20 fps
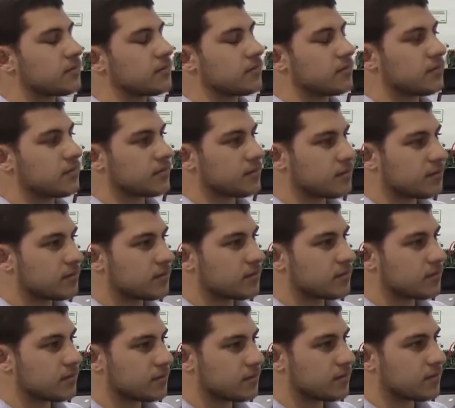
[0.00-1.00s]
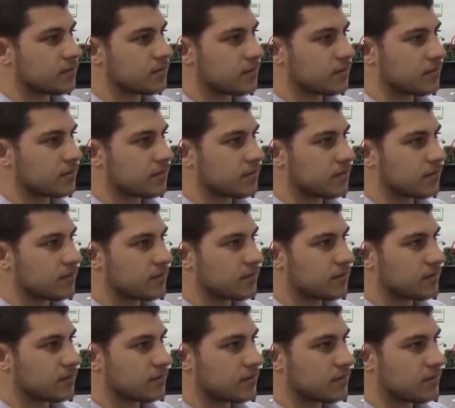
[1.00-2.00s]

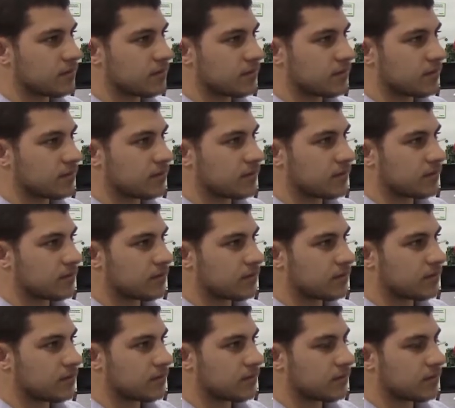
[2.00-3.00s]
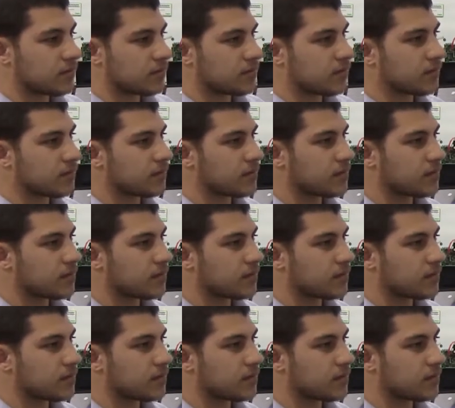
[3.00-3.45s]
(silent)